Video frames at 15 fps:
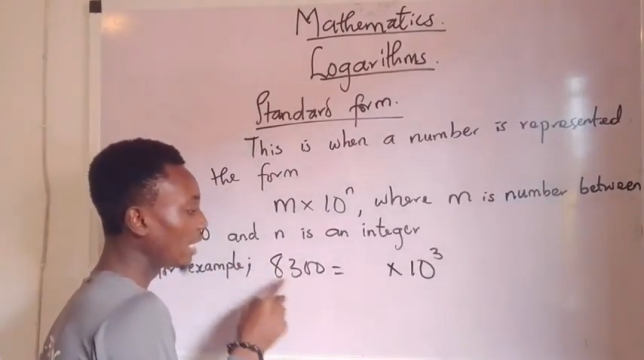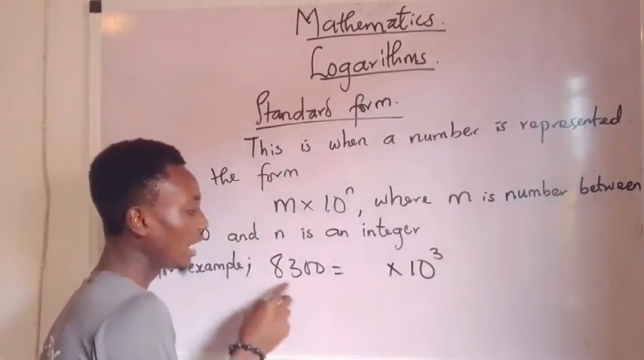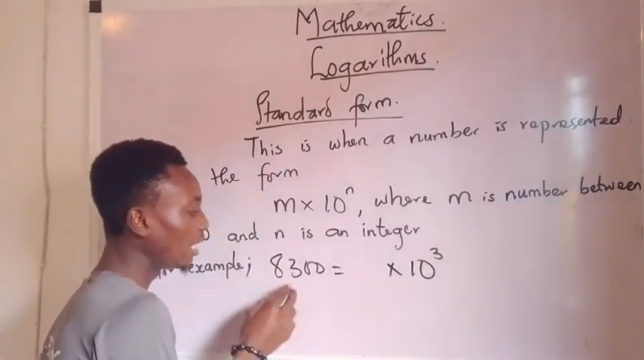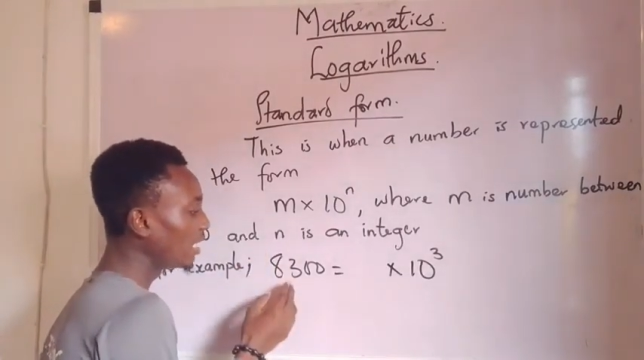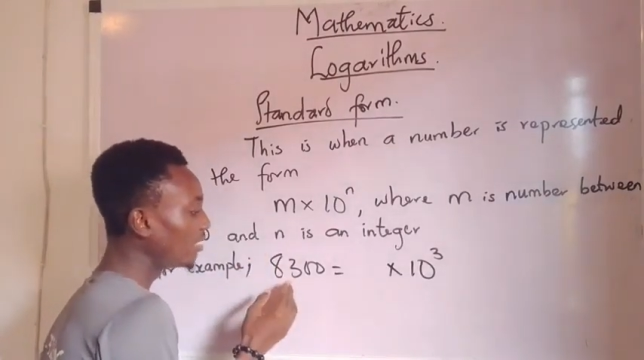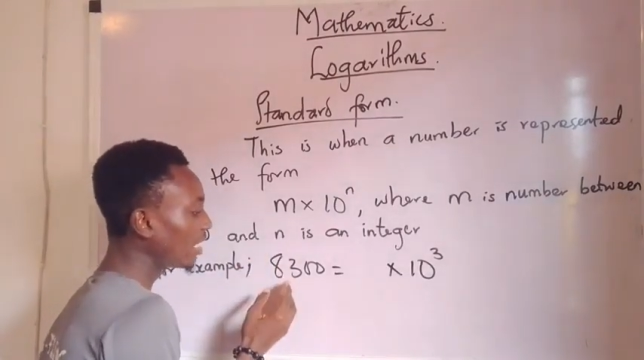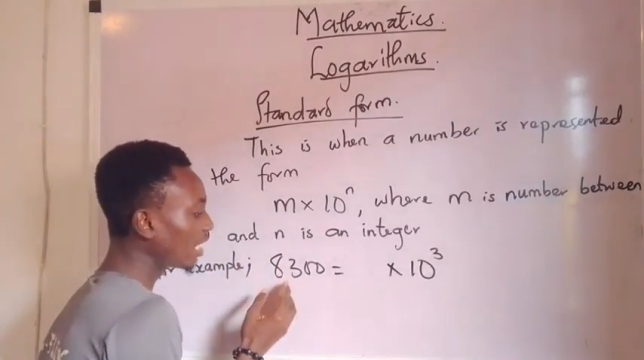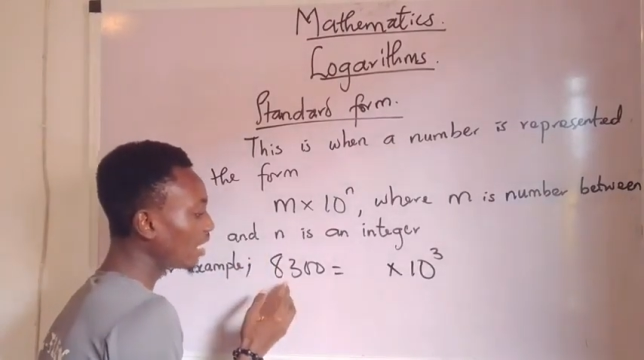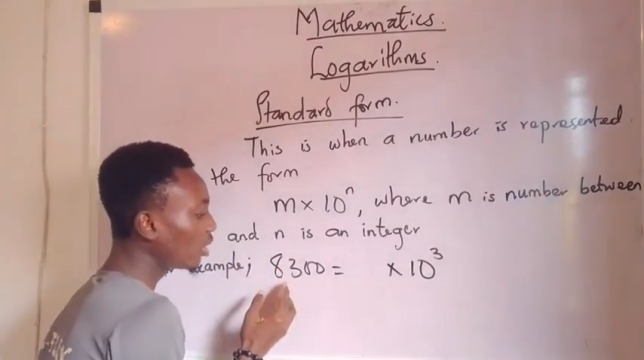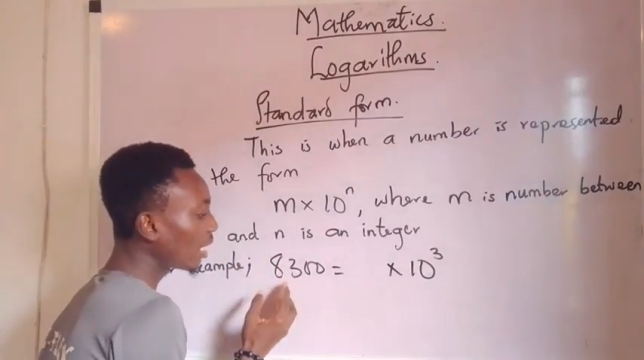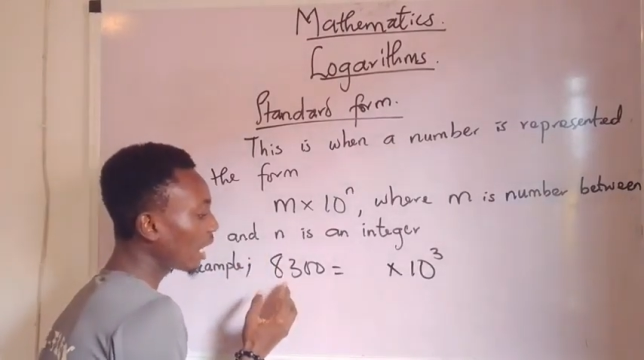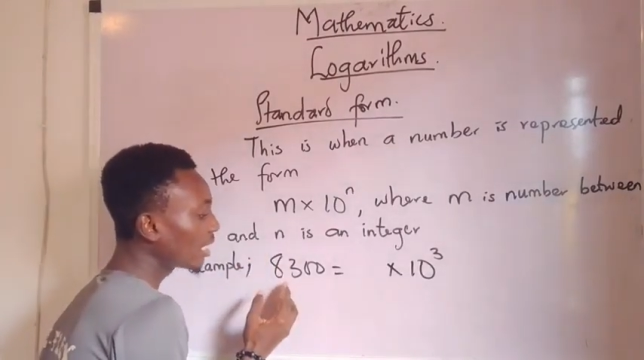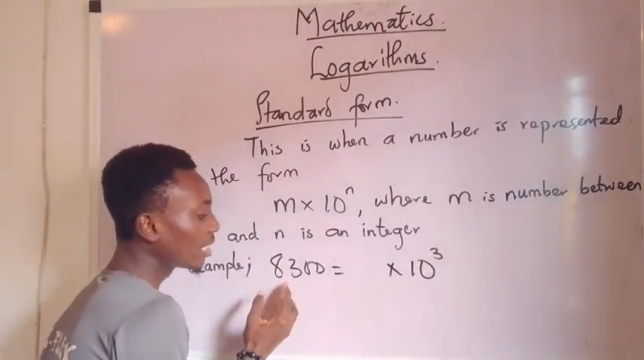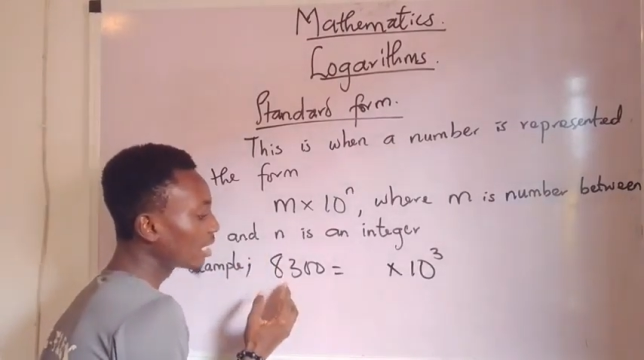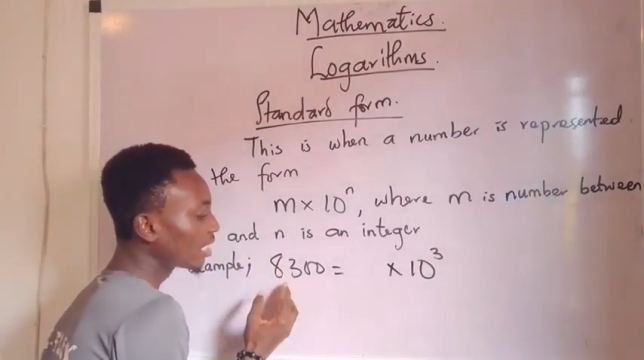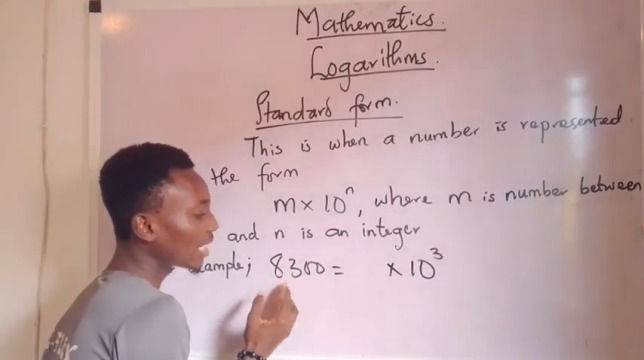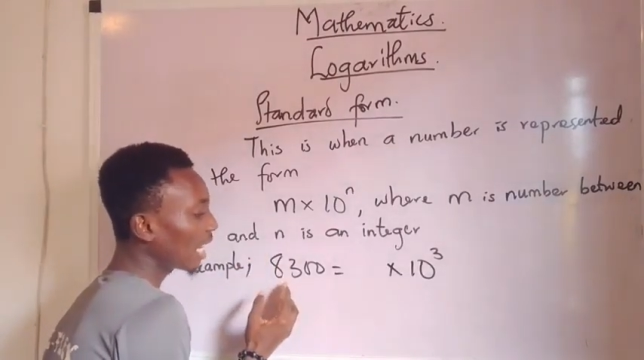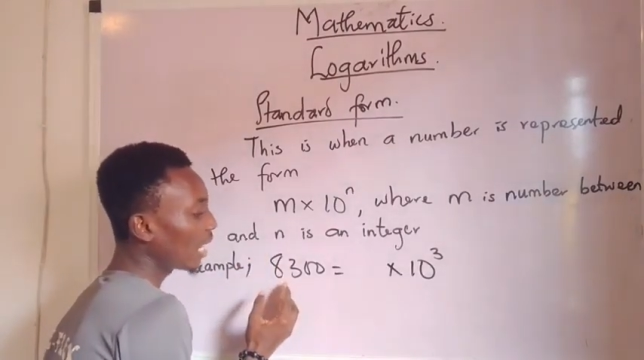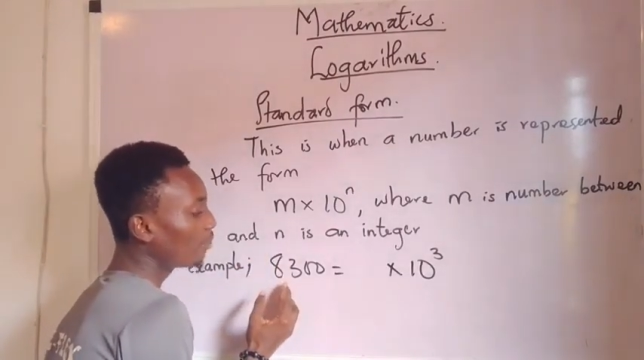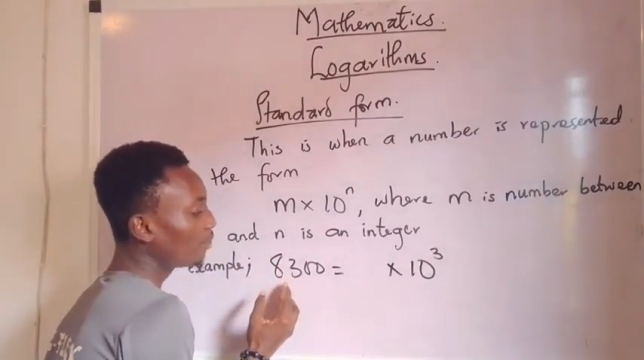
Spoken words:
then if there's any other digit